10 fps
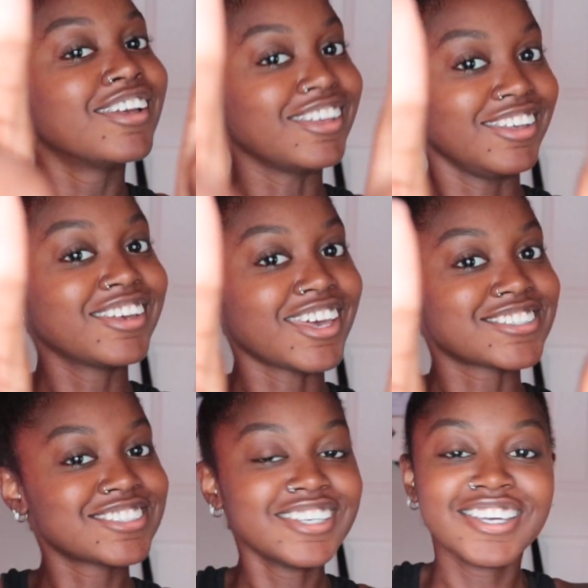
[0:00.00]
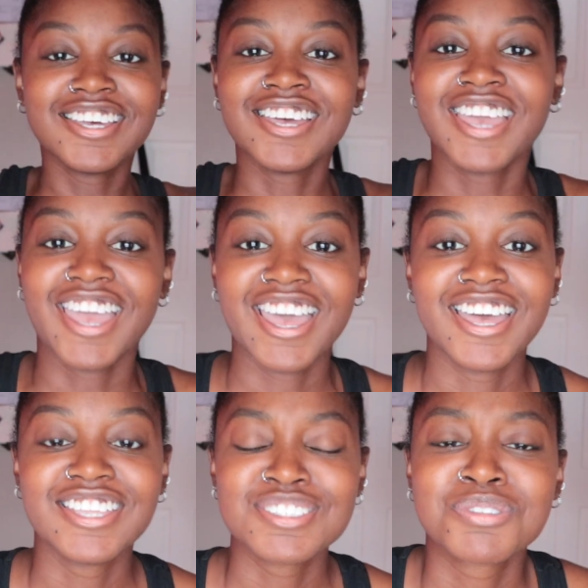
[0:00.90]
you guessed it,
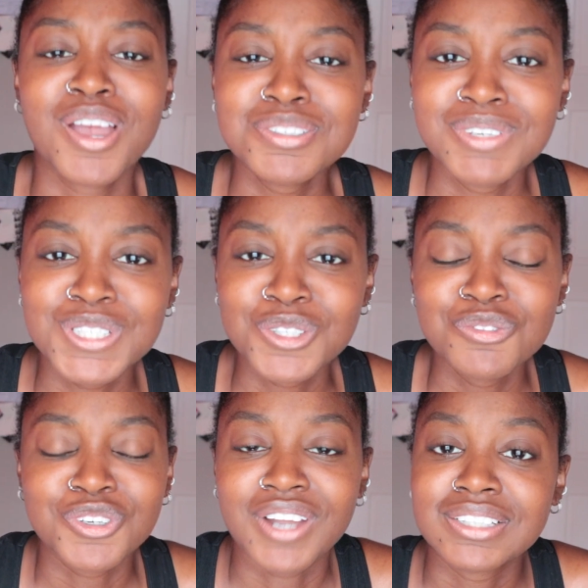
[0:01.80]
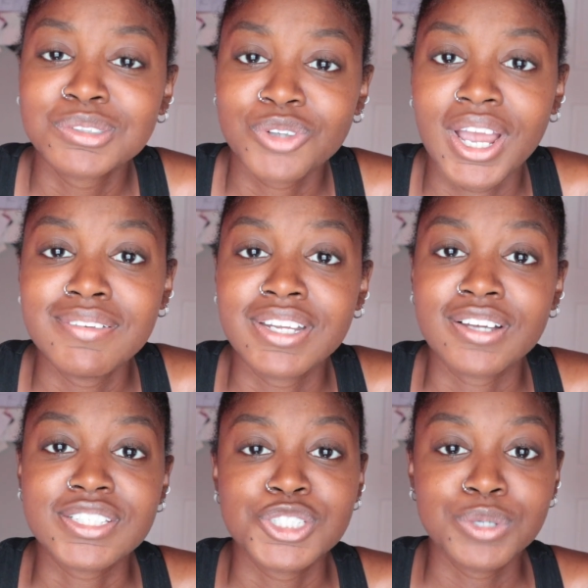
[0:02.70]
and subscribe to my channel if you're not subscribed, and
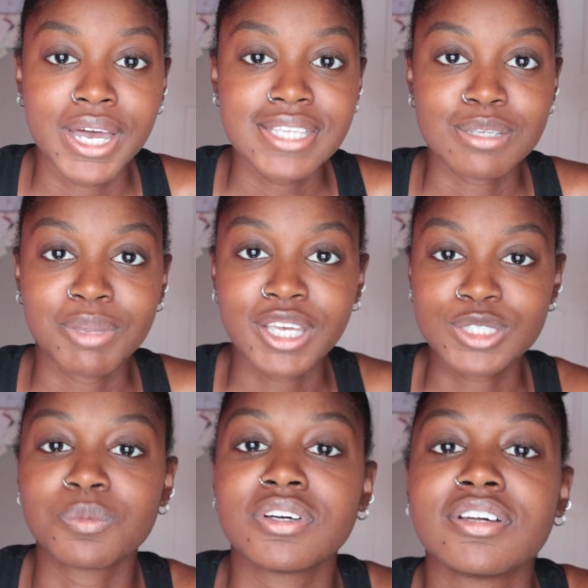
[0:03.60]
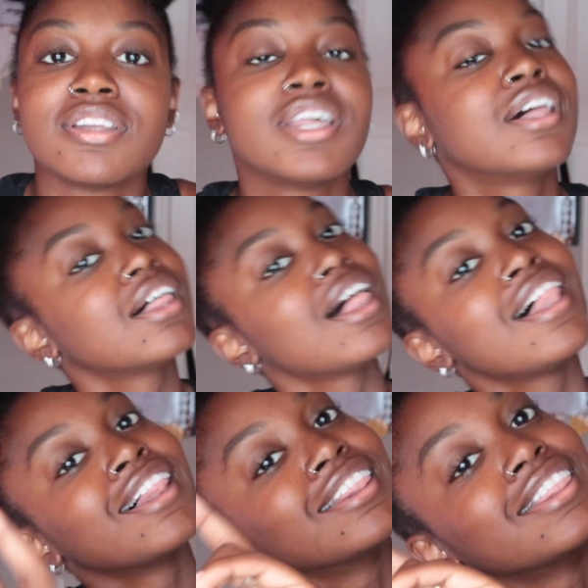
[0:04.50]
I'll see you guys in my next one.
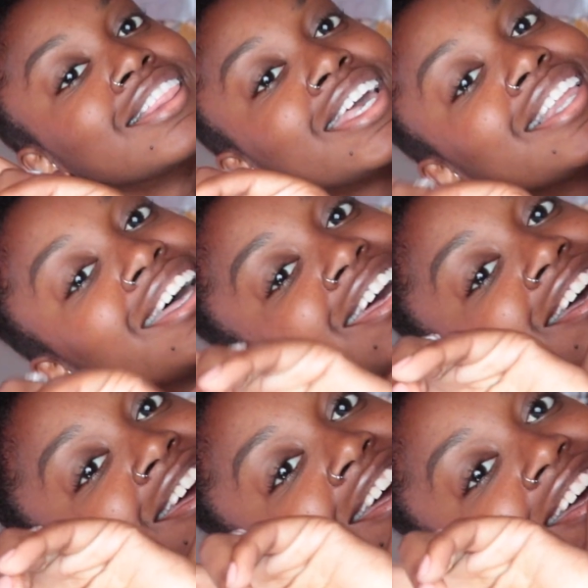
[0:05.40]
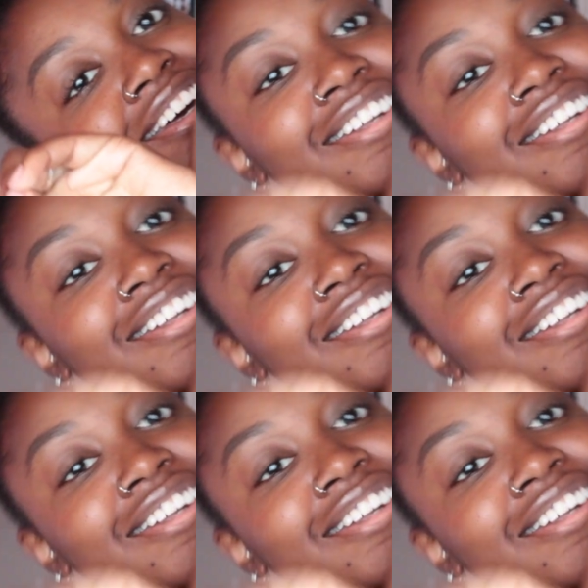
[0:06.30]
Lele.